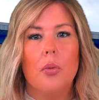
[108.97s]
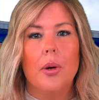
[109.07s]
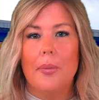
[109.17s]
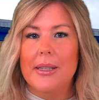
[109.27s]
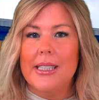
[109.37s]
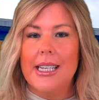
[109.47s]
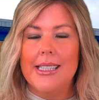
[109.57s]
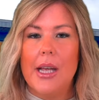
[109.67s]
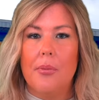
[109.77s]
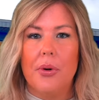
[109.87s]
were
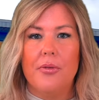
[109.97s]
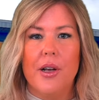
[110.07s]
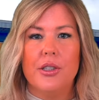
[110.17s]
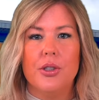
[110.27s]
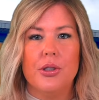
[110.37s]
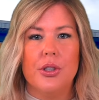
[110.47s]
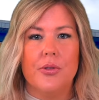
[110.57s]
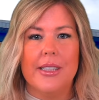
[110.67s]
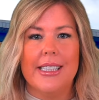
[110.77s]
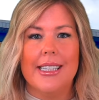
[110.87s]
business and professional
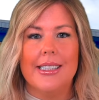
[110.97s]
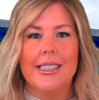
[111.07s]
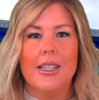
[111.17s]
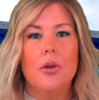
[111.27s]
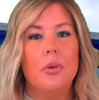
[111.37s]
services,